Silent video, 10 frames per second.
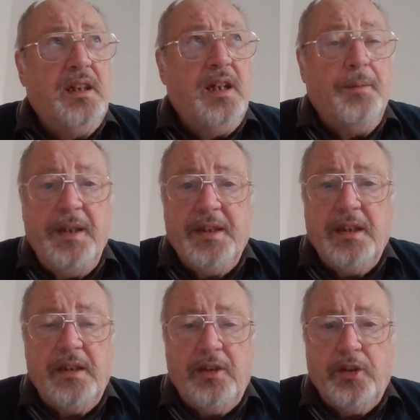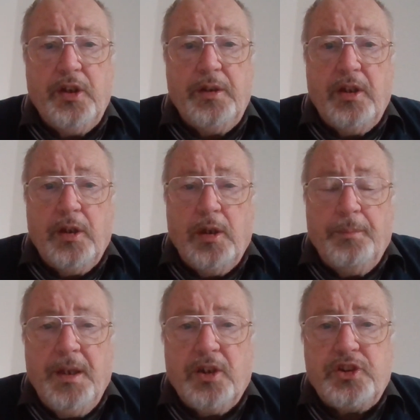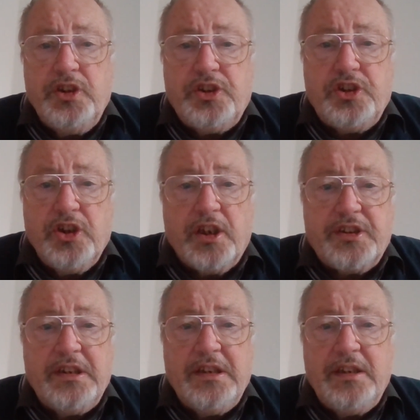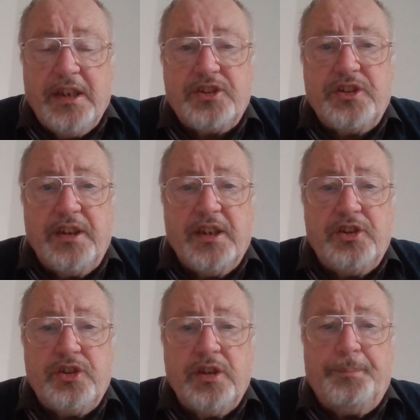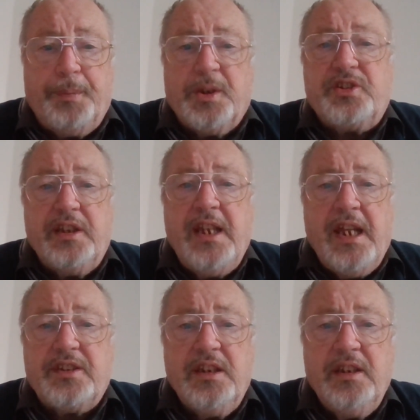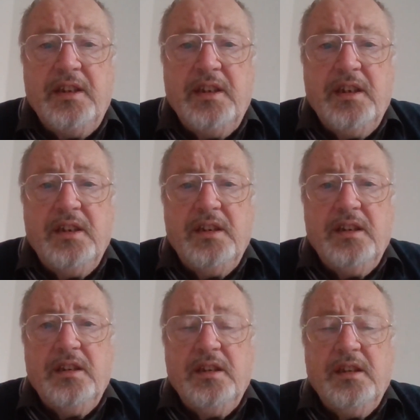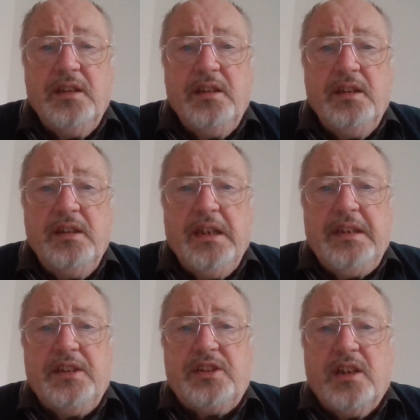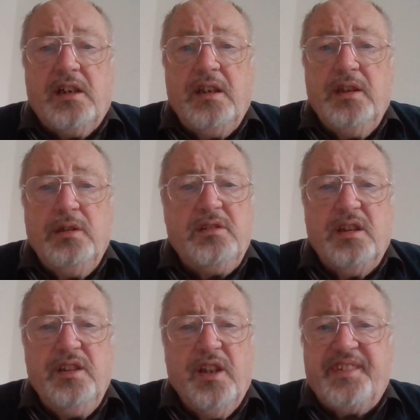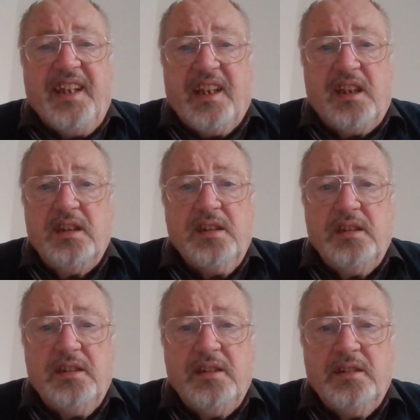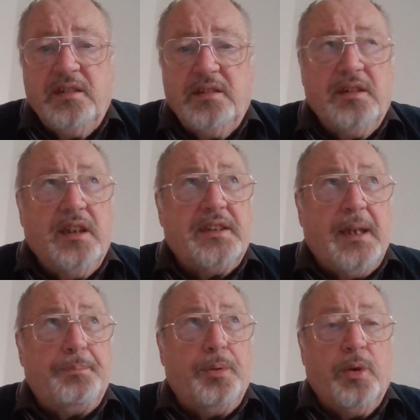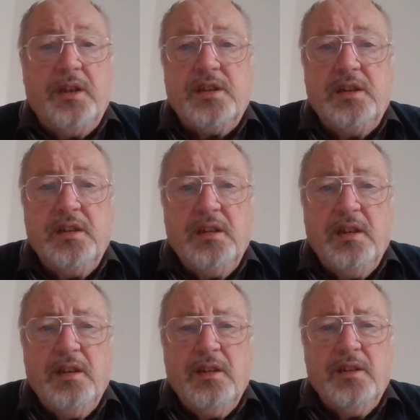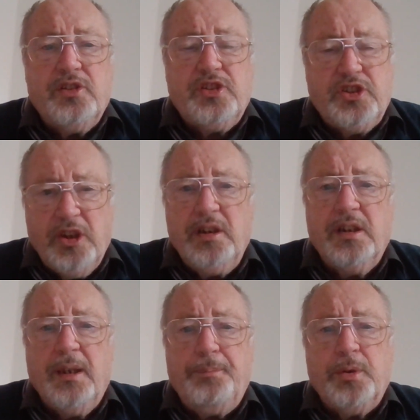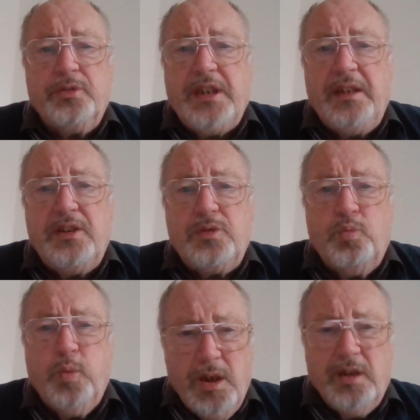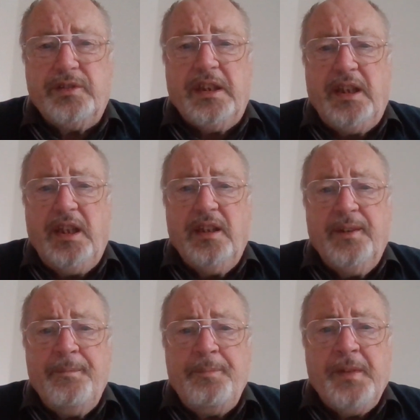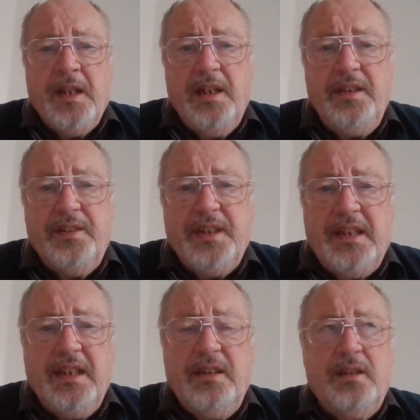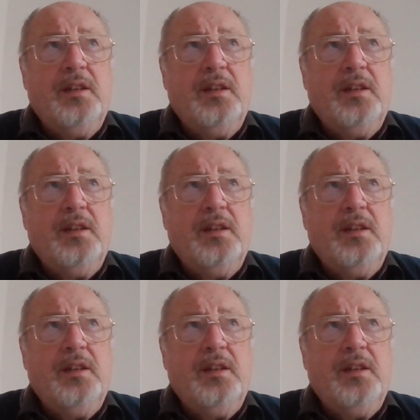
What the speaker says: I mean, Marsh's shot yesterday should have bust the net. Yet this guy who'd done nothing at that point suddenly pulls out this worldie. And you're thinking,